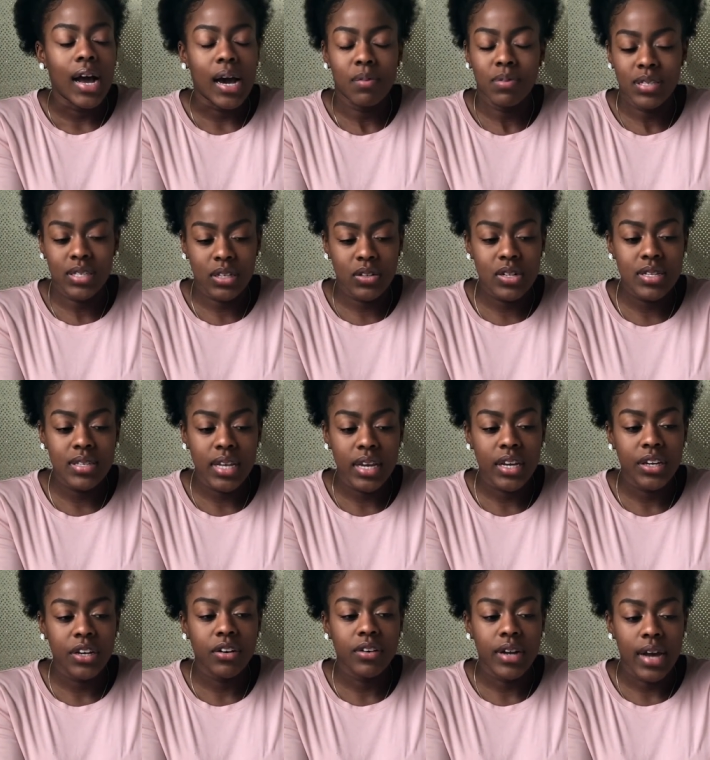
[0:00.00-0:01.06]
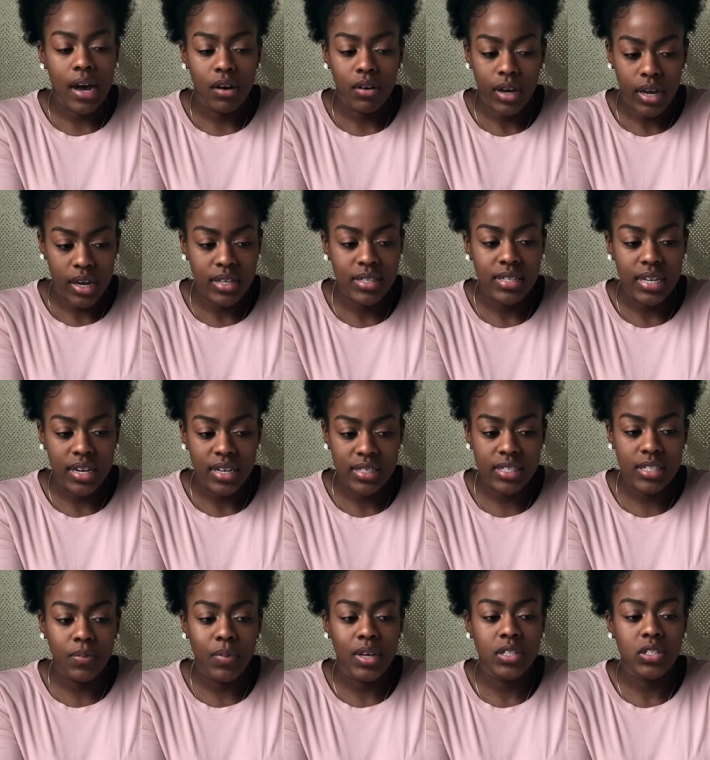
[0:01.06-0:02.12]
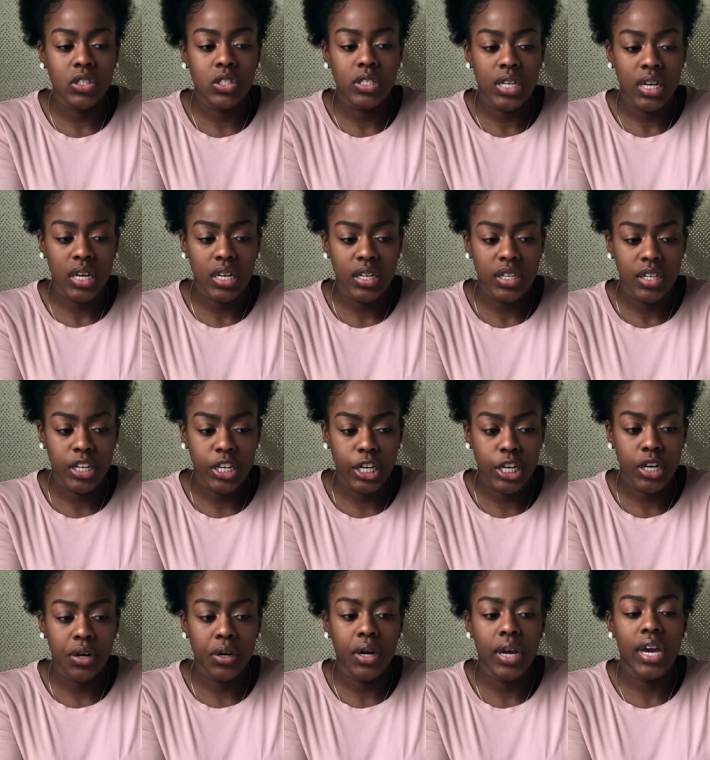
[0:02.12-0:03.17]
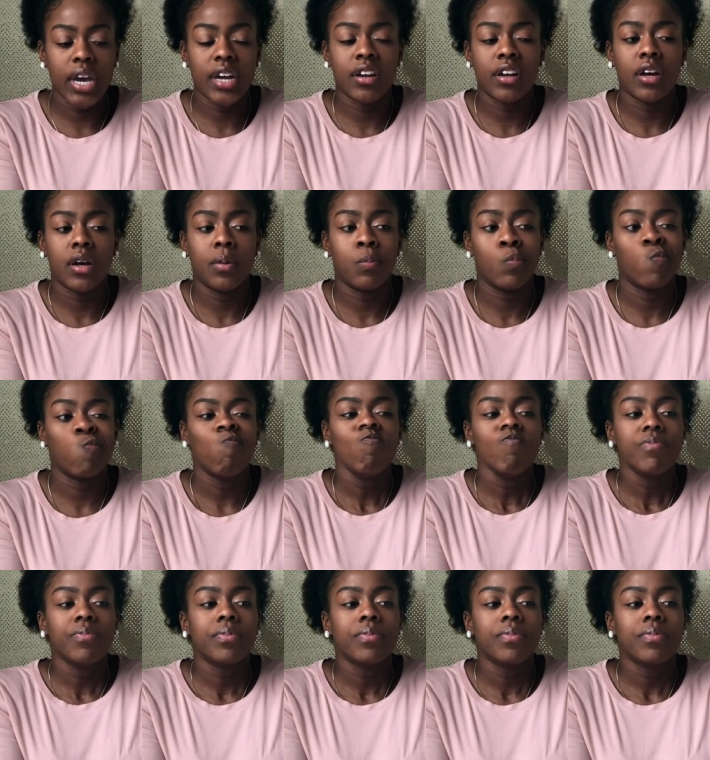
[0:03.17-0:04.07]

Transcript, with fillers: I'm still in second year now, okay, second semester, second year, and um,